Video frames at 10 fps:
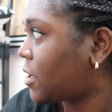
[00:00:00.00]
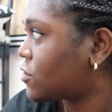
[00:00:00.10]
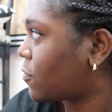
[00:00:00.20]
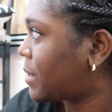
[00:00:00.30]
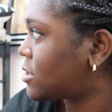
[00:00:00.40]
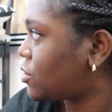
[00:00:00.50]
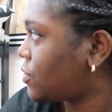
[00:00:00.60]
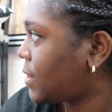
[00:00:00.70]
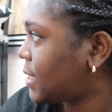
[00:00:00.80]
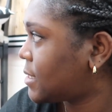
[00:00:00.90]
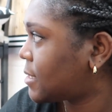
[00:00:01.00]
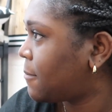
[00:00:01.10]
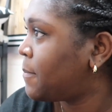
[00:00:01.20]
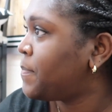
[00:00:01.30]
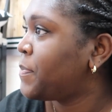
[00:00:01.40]
things from my to-do list
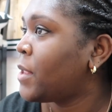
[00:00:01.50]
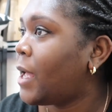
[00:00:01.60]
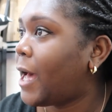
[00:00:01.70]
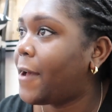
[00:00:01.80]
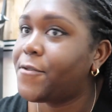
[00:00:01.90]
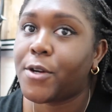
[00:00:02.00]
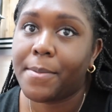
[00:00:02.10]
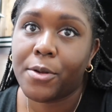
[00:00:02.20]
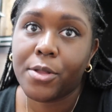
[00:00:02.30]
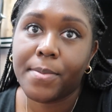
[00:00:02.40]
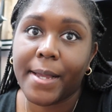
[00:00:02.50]
after I build the